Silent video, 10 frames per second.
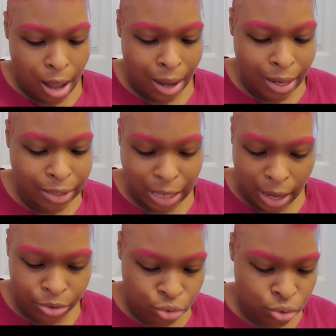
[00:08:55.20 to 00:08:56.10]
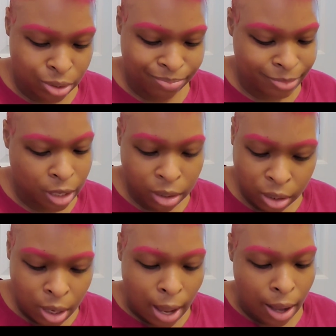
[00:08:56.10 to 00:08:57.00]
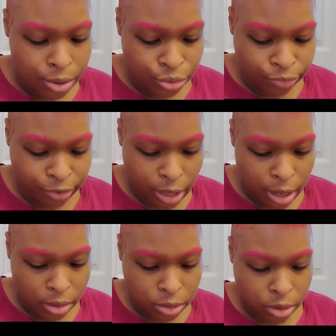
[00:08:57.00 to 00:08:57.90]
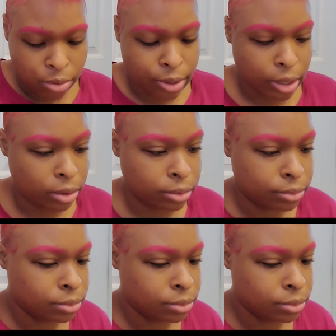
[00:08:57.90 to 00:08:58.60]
I guess I'll do it. I'll do it for y'all. So, okay.